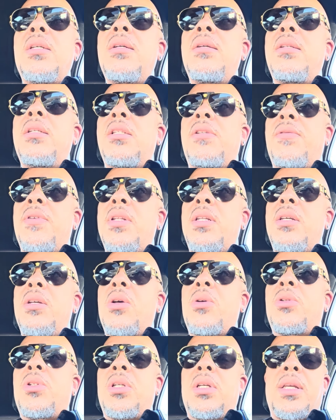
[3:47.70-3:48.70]
seeing this
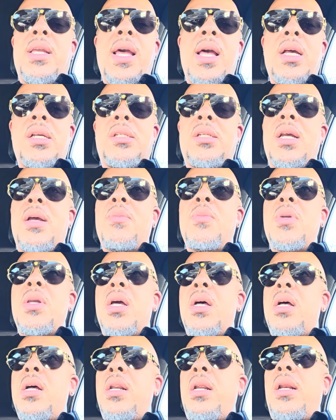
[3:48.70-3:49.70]
video should cash at me
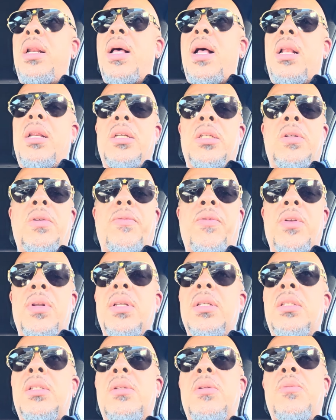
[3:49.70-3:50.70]
$100 for
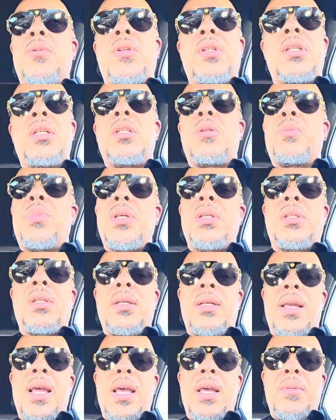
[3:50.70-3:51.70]
this piece
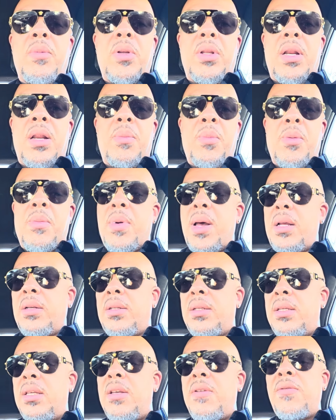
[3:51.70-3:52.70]
of game that I'm
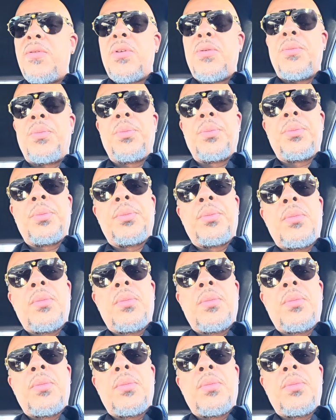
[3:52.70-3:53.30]
about to give you.